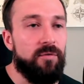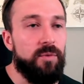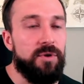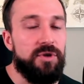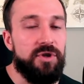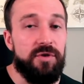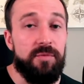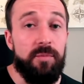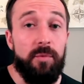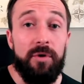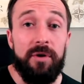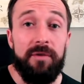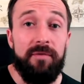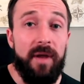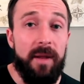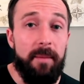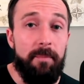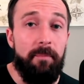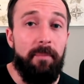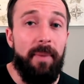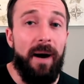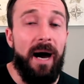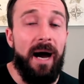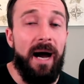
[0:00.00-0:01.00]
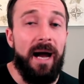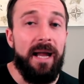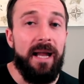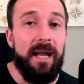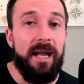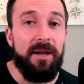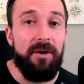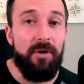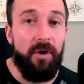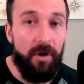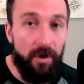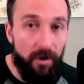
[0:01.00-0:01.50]
which is more of a buy
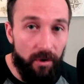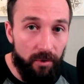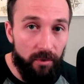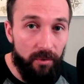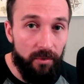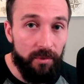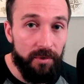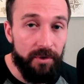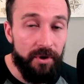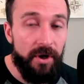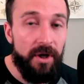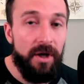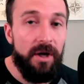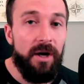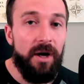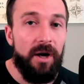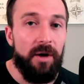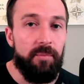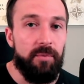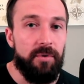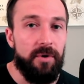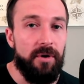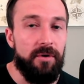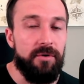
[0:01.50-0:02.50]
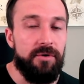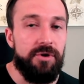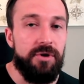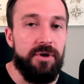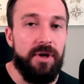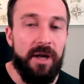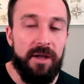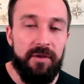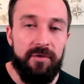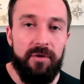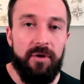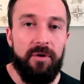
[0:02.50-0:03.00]
and hold approach. You
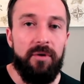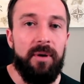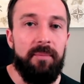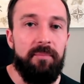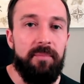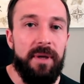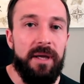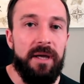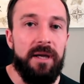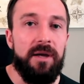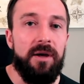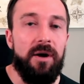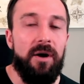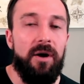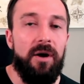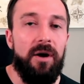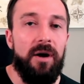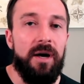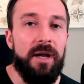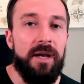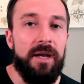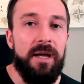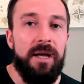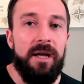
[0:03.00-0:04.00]
guys know I'm big on